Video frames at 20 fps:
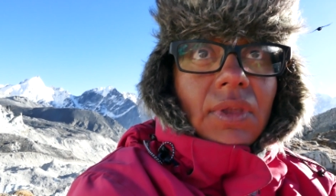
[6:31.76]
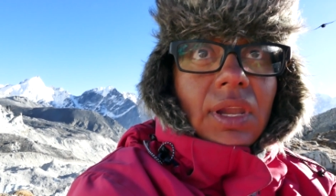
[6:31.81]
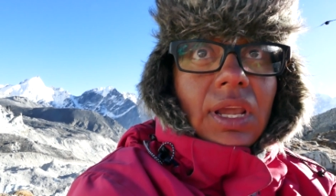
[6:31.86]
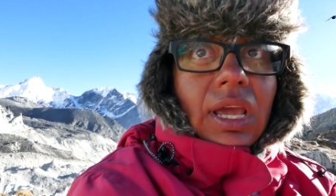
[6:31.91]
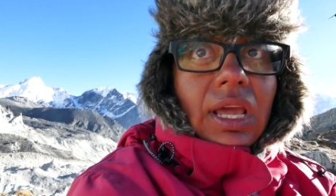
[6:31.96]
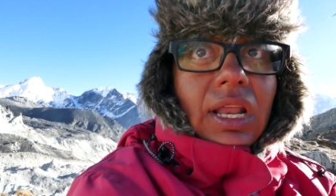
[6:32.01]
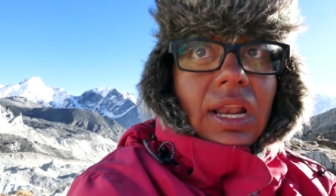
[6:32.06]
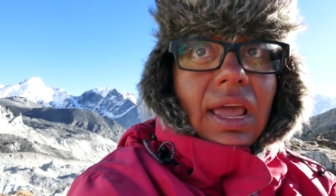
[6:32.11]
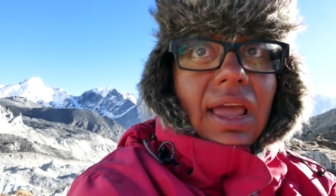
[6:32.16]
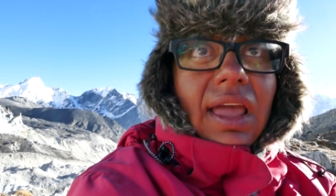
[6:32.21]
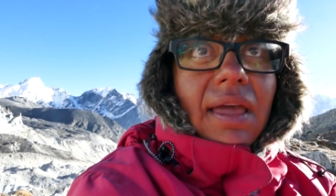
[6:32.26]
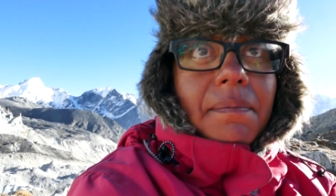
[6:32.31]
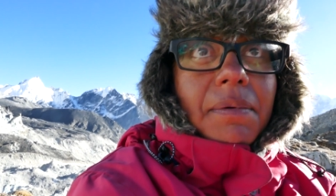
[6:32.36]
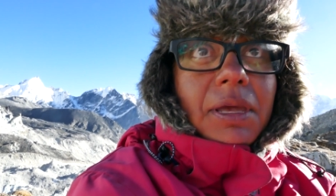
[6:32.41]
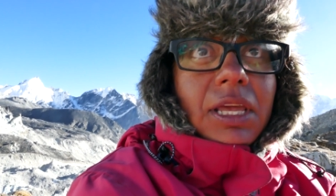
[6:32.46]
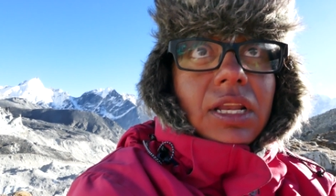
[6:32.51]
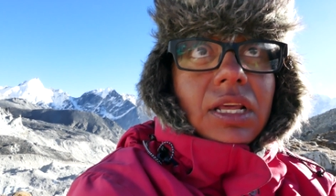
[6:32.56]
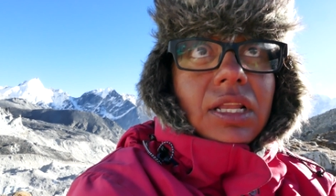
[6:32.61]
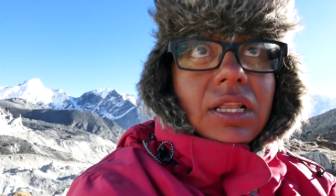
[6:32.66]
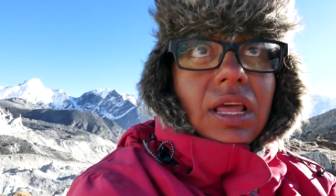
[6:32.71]
and I have
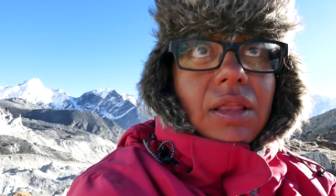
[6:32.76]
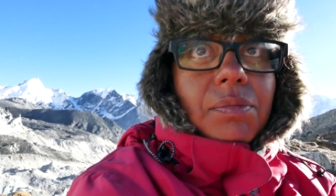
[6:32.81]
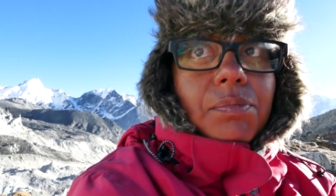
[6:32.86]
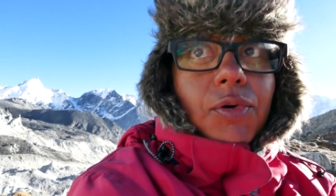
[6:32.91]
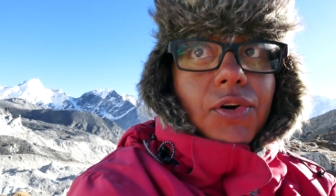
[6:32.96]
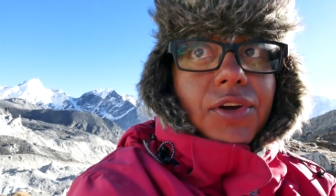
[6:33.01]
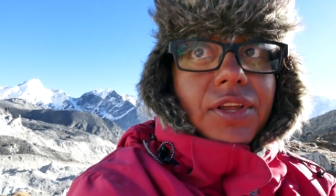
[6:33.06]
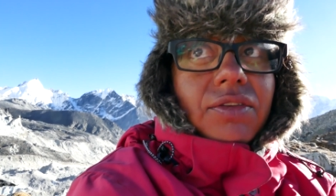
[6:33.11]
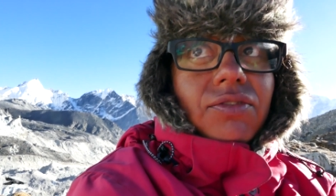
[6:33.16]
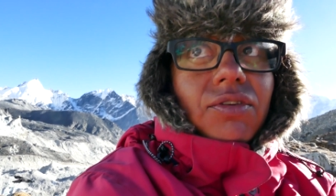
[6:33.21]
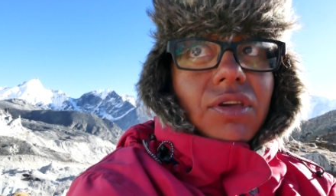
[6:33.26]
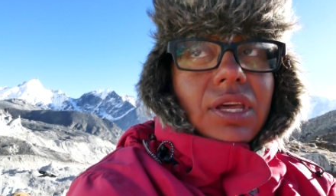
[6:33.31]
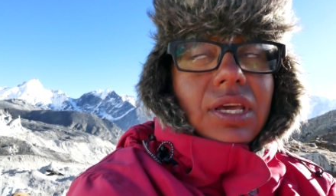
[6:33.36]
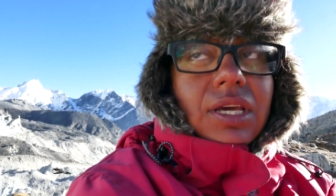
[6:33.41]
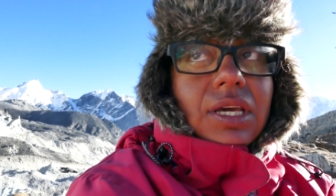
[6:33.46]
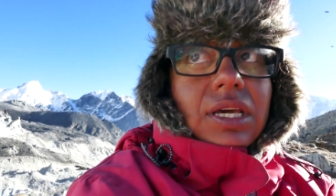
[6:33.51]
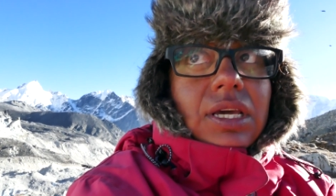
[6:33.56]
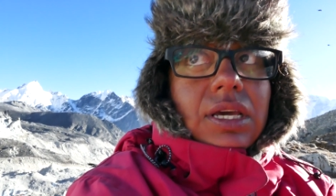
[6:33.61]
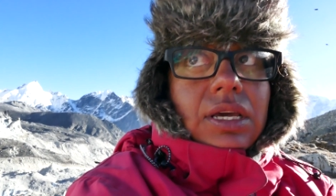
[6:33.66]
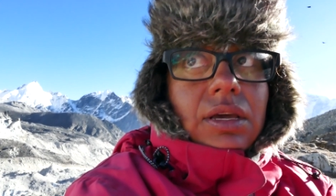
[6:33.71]
been in that point
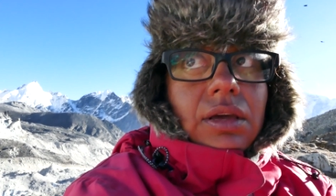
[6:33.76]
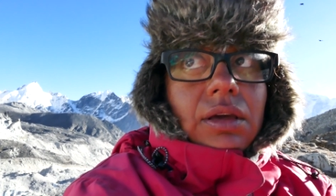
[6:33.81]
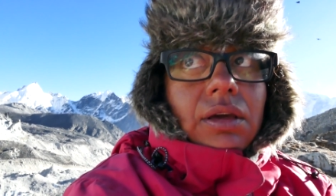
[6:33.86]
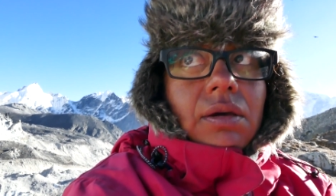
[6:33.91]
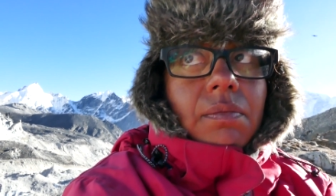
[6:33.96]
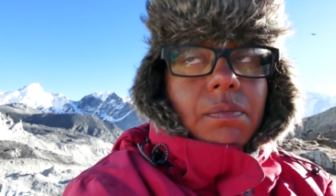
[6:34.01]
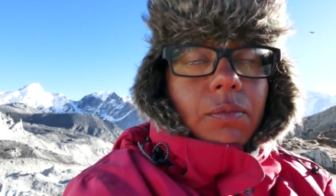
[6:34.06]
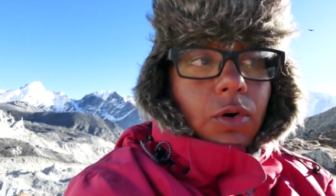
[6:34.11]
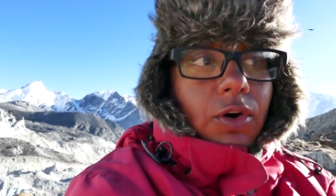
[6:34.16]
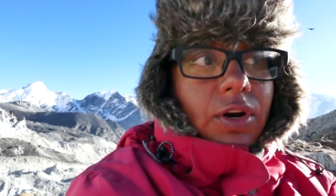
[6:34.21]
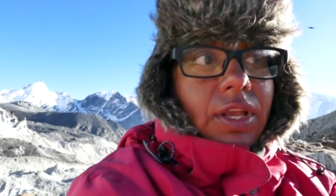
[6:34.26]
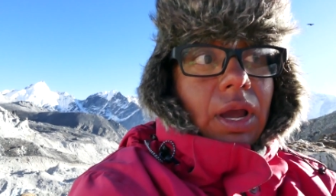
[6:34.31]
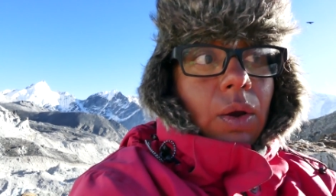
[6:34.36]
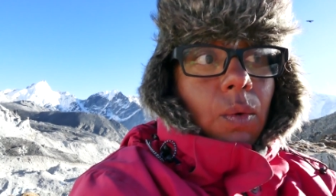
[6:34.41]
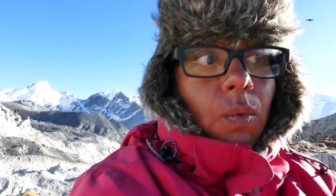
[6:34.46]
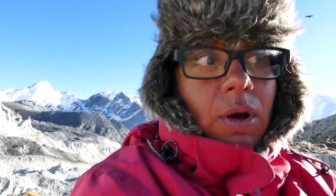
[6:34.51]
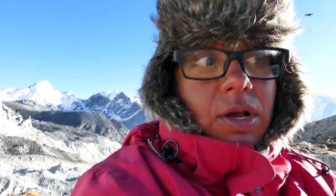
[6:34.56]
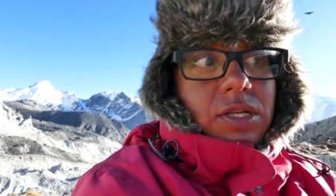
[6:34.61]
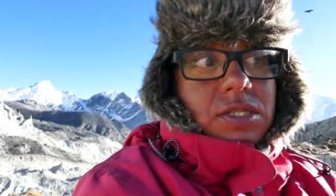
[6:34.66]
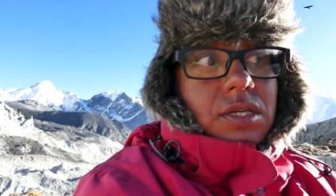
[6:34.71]
more
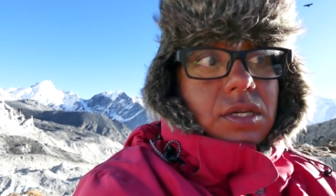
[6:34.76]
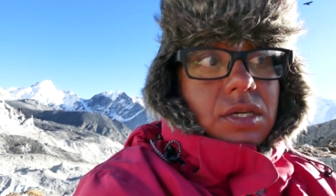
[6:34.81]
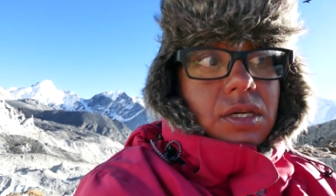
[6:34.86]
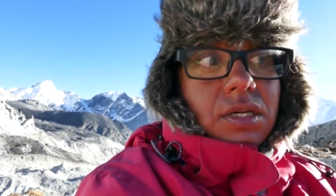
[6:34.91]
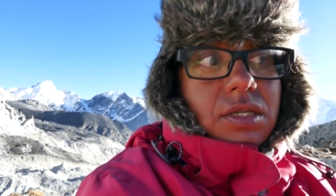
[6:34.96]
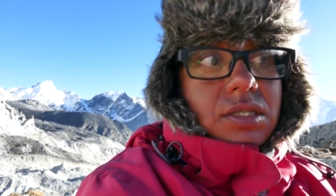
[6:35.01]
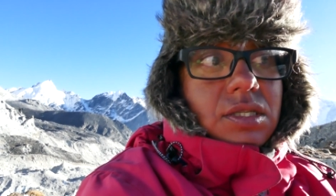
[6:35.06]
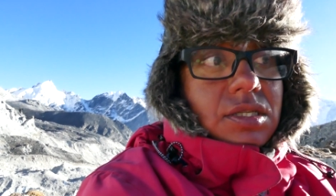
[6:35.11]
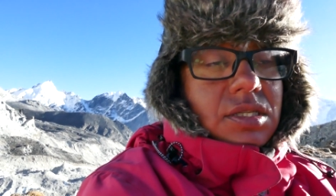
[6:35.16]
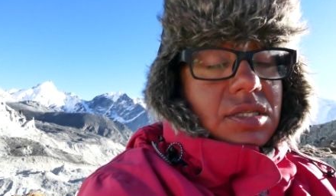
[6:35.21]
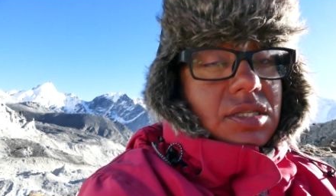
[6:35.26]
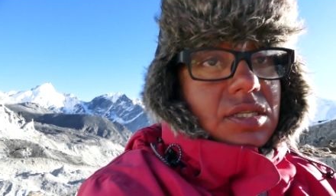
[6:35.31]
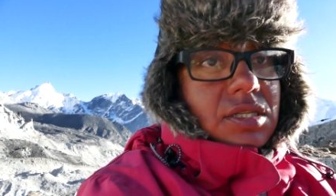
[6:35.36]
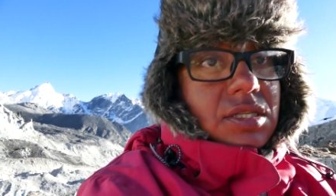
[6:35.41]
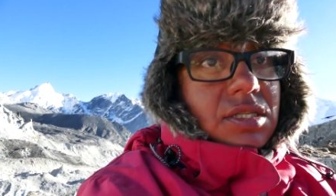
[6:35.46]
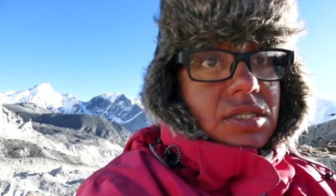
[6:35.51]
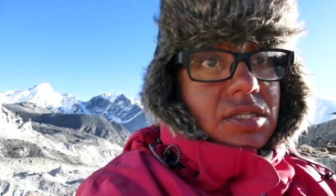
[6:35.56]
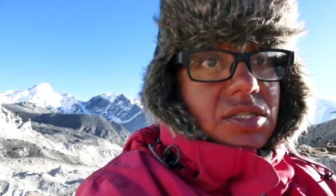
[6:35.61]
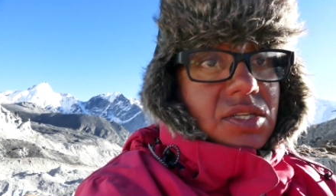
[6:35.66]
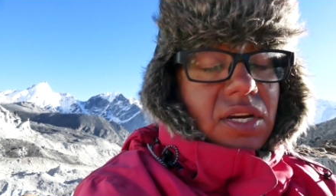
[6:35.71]
than once.
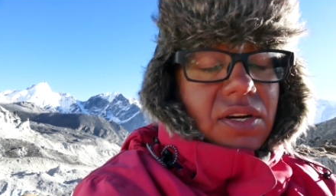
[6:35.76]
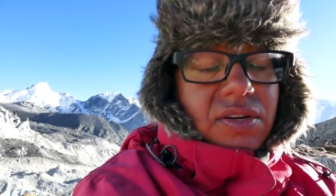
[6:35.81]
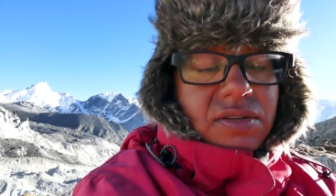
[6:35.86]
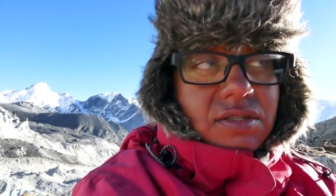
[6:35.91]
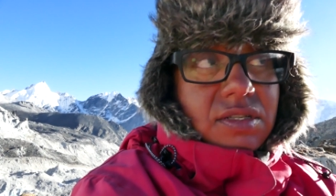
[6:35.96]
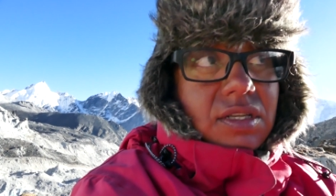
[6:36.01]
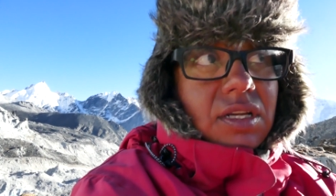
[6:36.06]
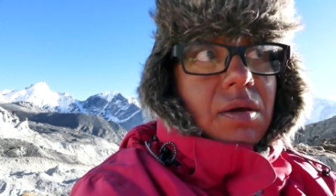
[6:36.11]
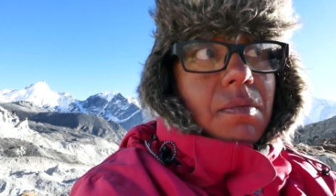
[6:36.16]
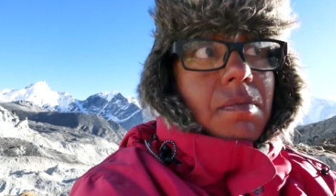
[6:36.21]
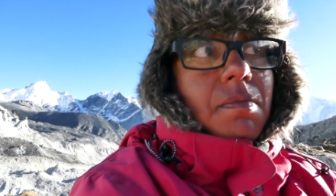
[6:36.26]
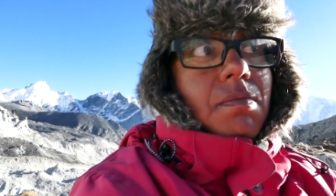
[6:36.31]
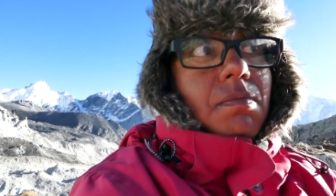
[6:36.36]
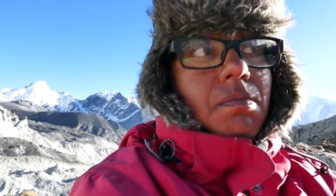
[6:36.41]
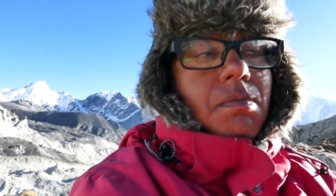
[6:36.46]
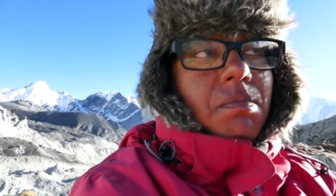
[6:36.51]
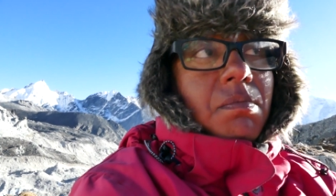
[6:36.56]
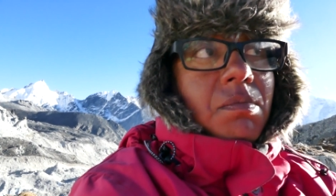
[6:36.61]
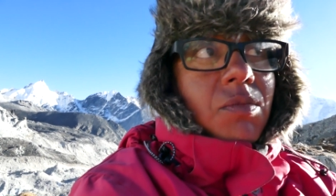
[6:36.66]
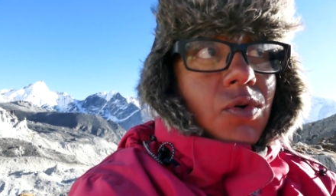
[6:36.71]
Seriously,
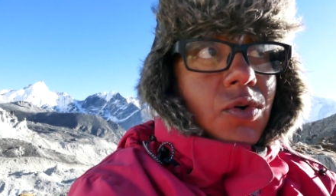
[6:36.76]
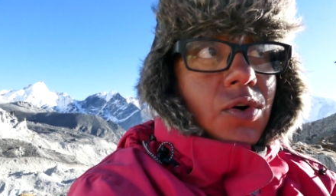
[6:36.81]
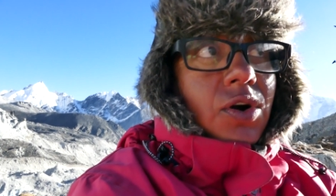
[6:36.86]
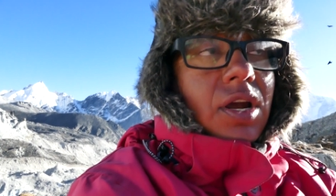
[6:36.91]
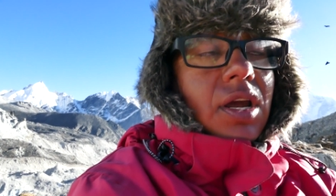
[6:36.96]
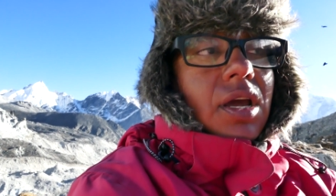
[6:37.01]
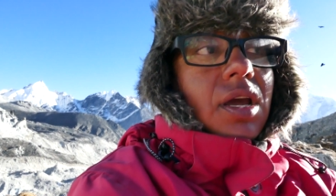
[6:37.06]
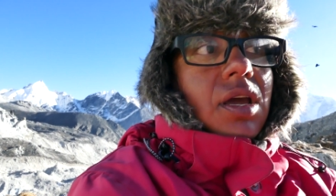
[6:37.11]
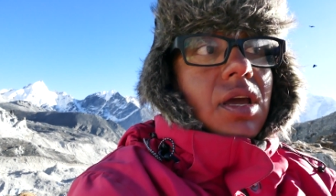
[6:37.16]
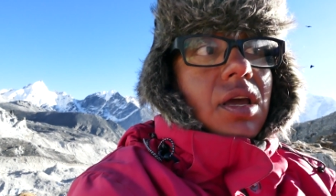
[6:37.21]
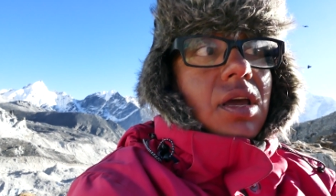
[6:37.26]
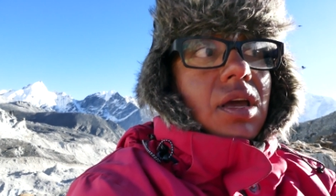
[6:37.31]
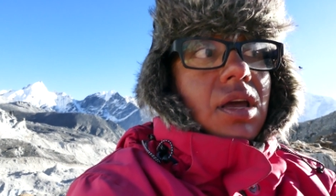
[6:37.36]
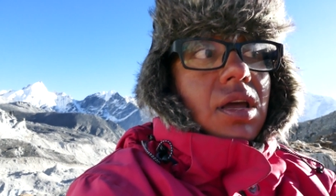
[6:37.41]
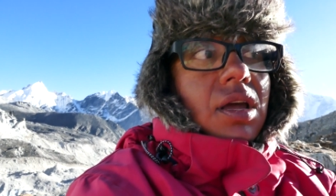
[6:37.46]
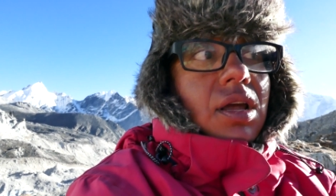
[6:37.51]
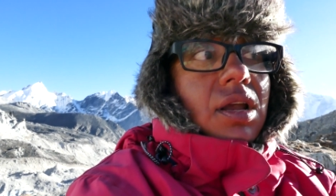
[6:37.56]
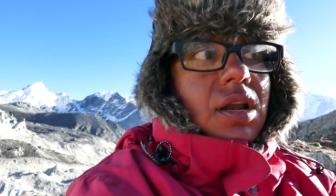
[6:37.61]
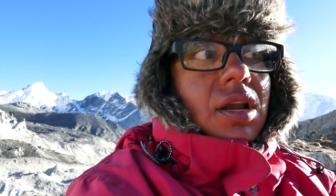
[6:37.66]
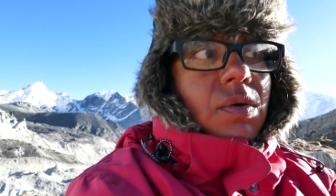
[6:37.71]
more
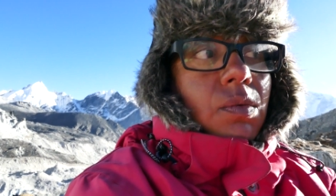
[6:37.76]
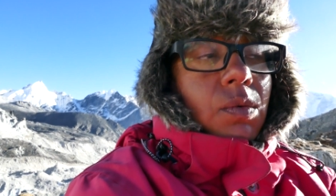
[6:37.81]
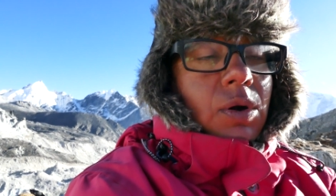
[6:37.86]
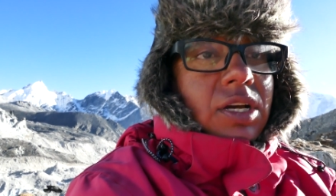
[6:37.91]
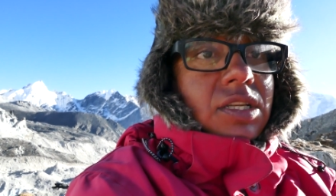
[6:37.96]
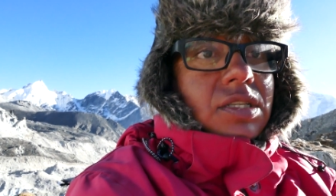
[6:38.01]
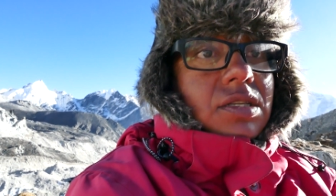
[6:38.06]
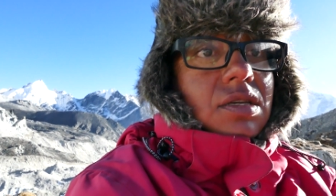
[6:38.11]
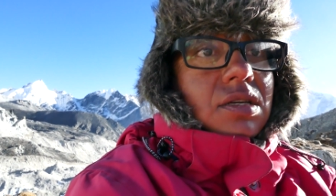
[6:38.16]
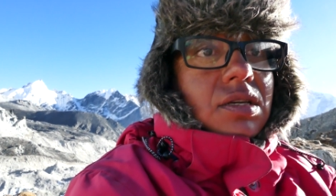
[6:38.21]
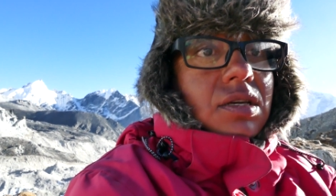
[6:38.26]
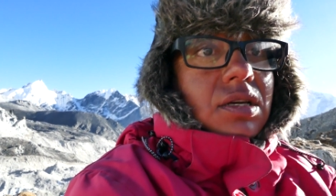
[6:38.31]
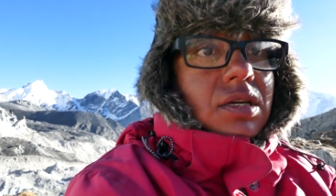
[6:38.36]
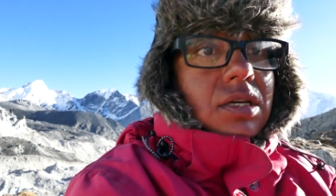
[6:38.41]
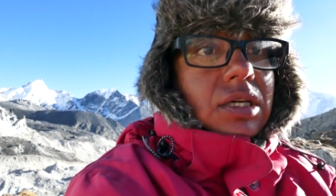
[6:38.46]
than once.